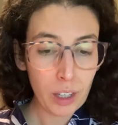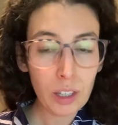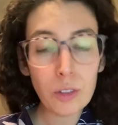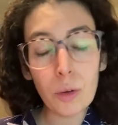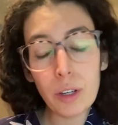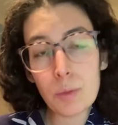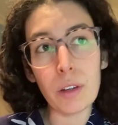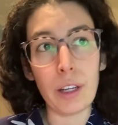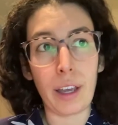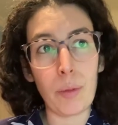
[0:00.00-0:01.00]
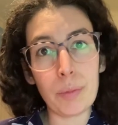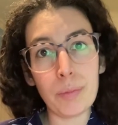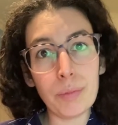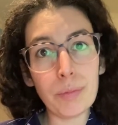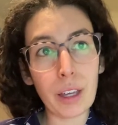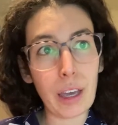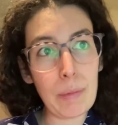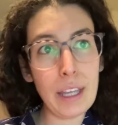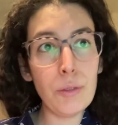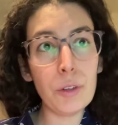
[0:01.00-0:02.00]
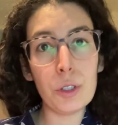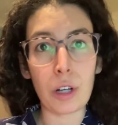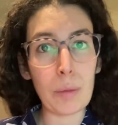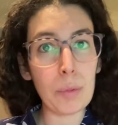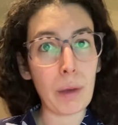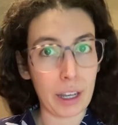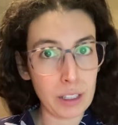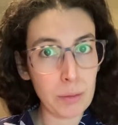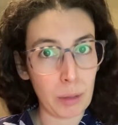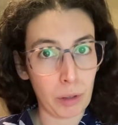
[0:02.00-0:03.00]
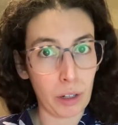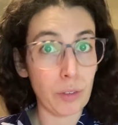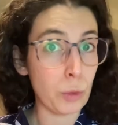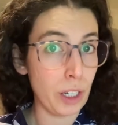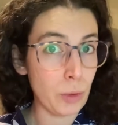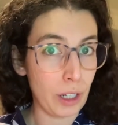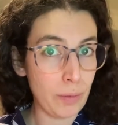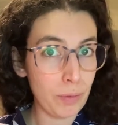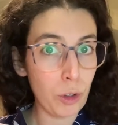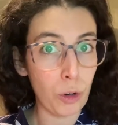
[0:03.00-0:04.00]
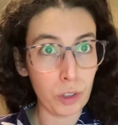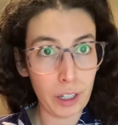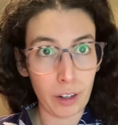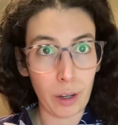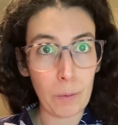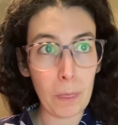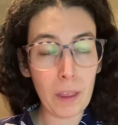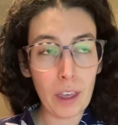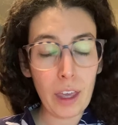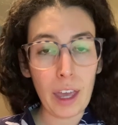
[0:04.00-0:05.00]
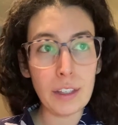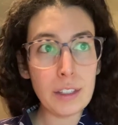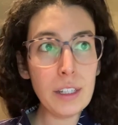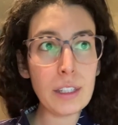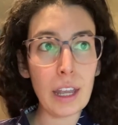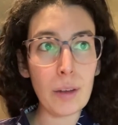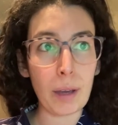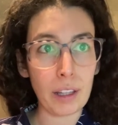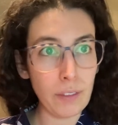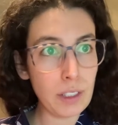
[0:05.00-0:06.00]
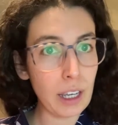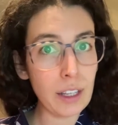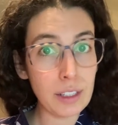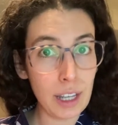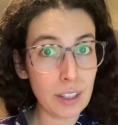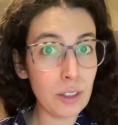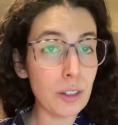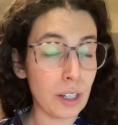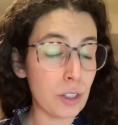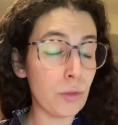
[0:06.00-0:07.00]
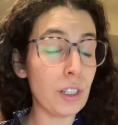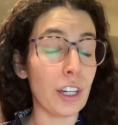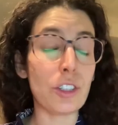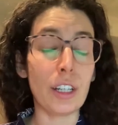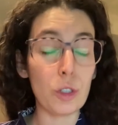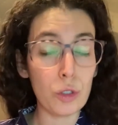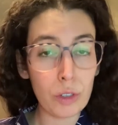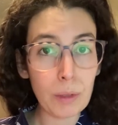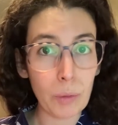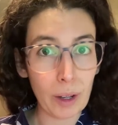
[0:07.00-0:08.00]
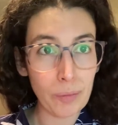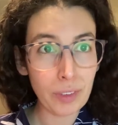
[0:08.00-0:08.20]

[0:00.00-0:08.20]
So here's my recap. I made the first drop back in September of 2020, over a year ago, and since then, my left eye has taken to the reduction extremely well.